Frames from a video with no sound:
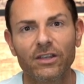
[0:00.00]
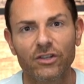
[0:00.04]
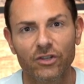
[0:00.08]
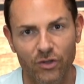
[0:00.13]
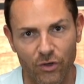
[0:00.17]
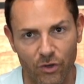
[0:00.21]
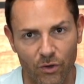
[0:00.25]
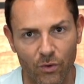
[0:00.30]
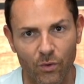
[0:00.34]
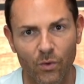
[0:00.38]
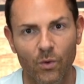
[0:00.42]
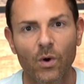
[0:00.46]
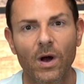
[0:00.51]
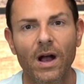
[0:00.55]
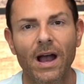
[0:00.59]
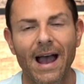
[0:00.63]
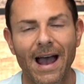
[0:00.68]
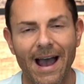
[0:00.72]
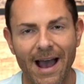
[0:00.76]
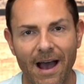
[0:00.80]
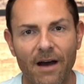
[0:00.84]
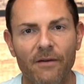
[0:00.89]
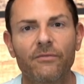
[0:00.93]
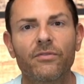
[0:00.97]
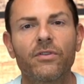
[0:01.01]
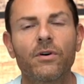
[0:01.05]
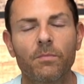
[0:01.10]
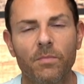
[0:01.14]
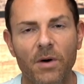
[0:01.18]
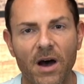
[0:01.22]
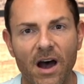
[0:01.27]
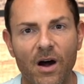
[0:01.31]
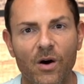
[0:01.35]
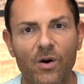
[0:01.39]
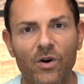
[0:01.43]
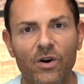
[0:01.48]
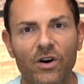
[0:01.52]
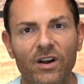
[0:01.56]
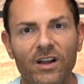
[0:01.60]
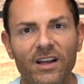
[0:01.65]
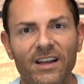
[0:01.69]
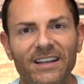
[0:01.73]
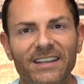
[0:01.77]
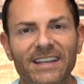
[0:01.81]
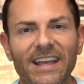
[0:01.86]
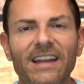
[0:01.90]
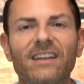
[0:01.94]
You have the power.
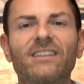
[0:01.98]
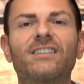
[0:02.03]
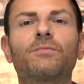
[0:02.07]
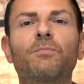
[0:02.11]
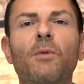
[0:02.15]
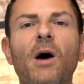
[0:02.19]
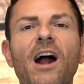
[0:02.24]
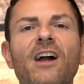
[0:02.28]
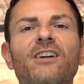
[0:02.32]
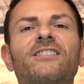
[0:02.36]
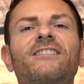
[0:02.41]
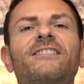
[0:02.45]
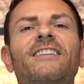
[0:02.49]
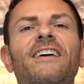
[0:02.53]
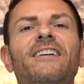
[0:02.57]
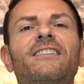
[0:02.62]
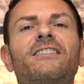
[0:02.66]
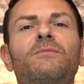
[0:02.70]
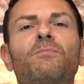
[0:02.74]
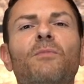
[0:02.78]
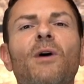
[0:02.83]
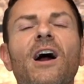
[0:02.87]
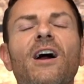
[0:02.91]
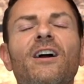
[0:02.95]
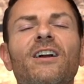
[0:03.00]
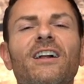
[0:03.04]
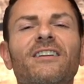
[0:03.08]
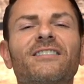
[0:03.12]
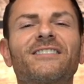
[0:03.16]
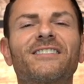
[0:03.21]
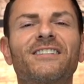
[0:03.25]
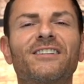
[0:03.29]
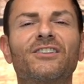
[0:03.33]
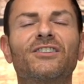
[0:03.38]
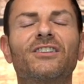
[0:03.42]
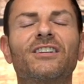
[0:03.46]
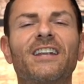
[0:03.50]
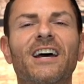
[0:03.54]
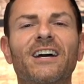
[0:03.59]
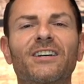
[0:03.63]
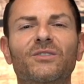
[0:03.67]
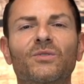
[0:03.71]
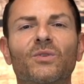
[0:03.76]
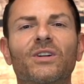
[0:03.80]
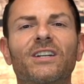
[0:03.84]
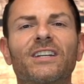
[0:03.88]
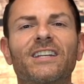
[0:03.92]
Get inspired, stay inspired. I'll see you in the
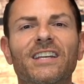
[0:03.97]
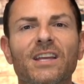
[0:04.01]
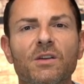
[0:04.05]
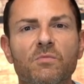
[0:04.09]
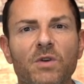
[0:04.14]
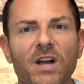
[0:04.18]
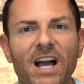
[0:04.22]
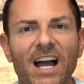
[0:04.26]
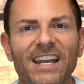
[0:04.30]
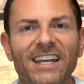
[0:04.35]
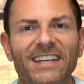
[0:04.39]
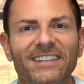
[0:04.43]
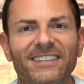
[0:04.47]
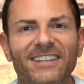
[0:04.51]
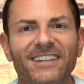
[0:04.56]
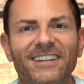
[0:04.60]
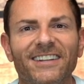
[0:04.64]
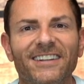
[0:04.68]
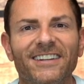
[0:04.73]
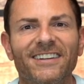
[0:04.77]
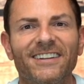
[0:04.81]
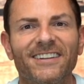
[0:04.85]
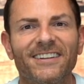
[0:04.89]
next one. Keep it caliente.